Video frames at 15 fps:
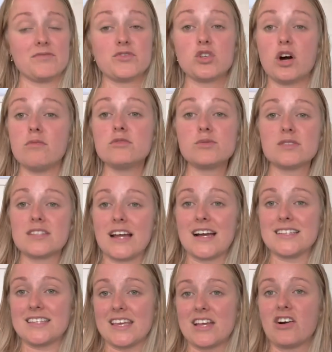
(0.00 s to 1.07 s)
Tom's was
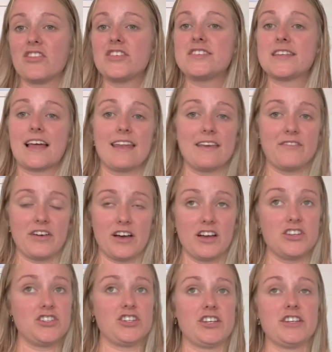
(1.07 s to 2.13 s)
nice, he got the deli
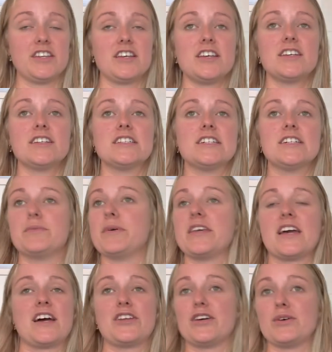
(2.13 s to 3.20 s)
version, but
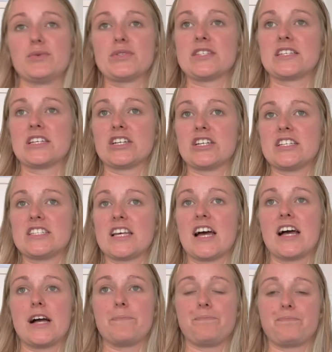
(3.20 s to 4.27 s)
yeah, no, it wasn't good.
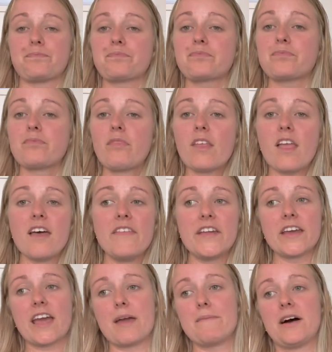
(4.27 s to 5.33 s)
And then I
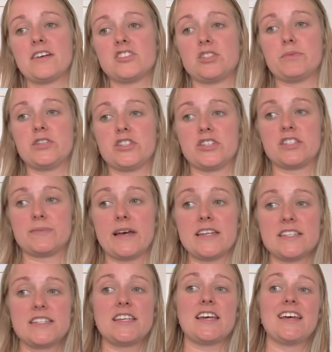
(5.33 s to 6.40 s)
came back, just been doing some
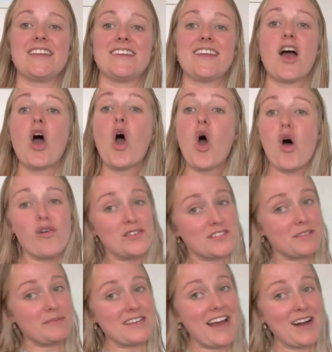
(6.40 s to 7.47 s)
editing, obviously
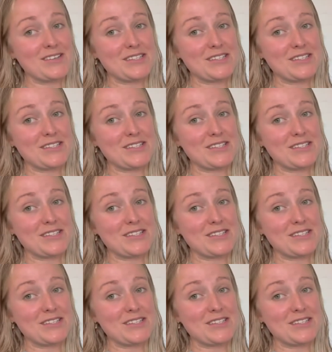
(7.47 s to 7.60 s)
been house